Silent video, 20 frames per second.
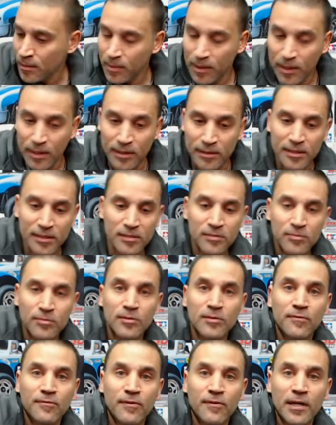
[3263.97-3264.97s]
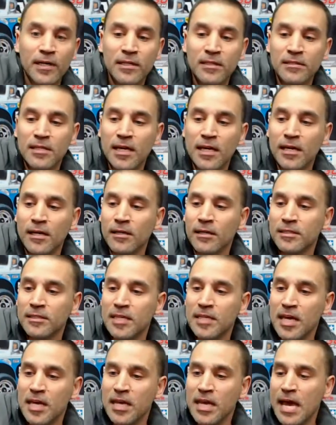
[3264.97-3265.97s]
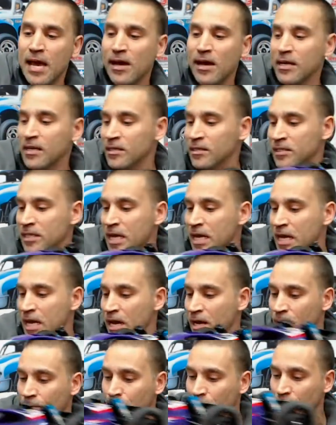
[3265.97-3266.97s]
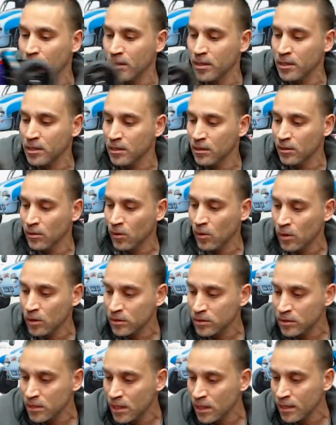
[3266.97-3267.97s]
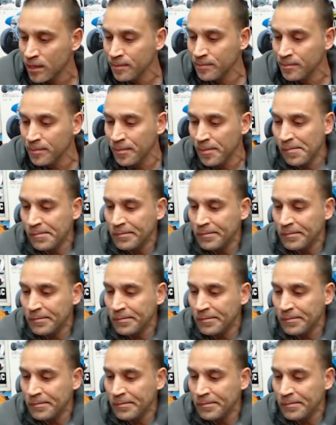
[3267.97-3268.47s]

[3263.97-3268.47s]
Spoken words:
But this was fun as hell to take out. I didn't take out a buggy in a long time.